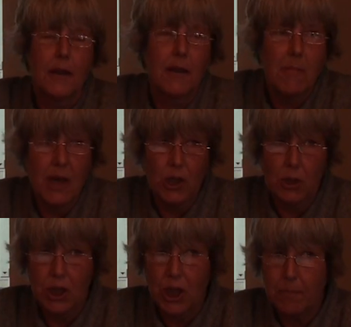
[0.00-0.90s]
The major
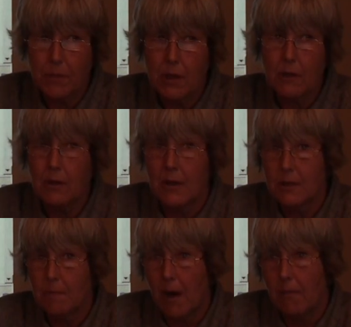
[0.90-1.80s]
chapter
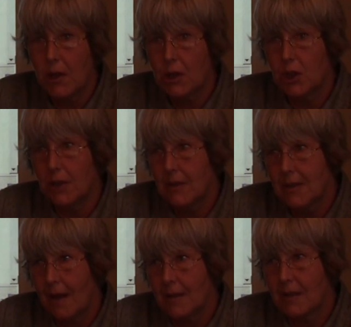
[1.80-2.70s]
is published in
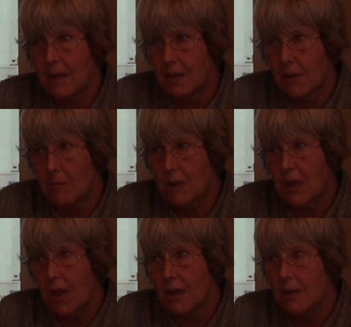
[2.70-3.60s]
Science System
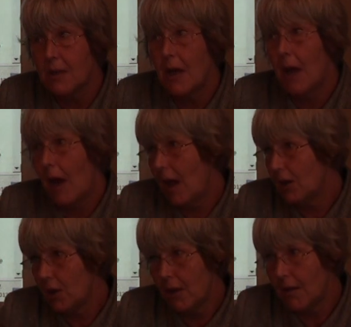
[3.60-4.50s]
Studies
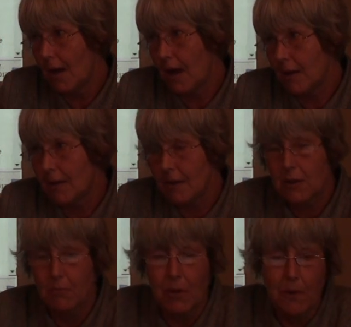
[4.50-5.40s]
and is
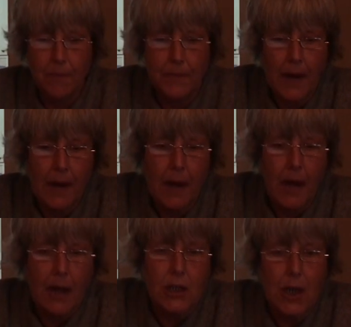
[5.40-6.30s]
accessible.
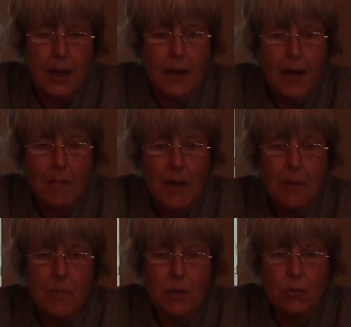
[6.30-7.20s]

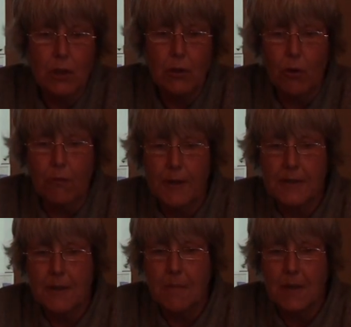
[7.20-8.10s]
Dynamic model of the
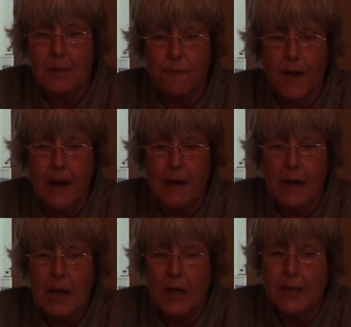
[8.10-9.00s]
semiosphere
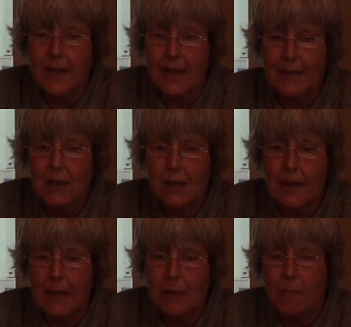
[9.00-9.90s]
is
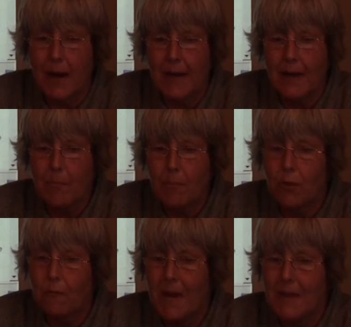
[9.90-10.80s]
underlain by a number
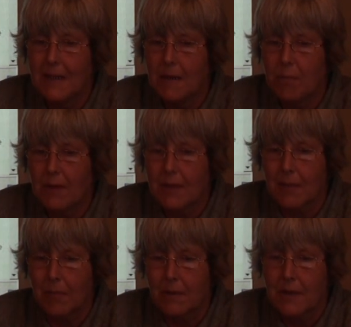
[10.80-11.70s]
of basic
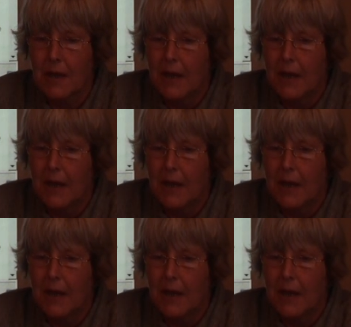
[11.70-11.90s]
principles.